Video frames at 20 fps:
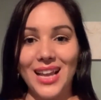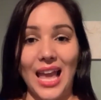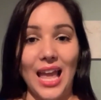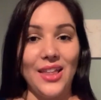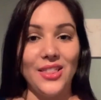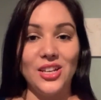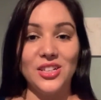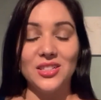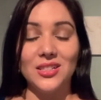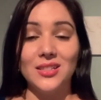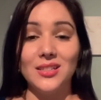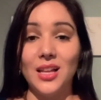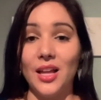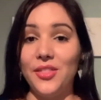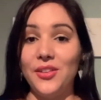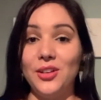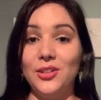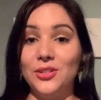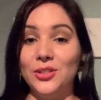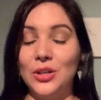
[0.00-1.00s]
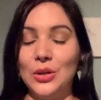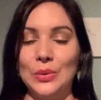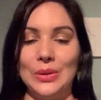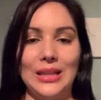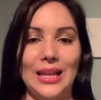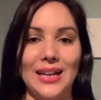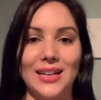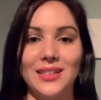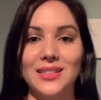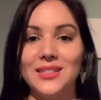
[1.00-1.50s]
And there is nothing or no
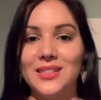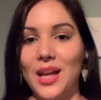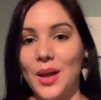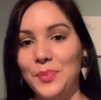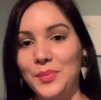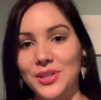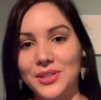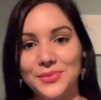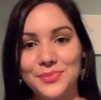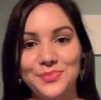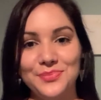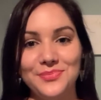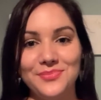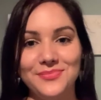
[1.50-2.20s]
one that can stop you.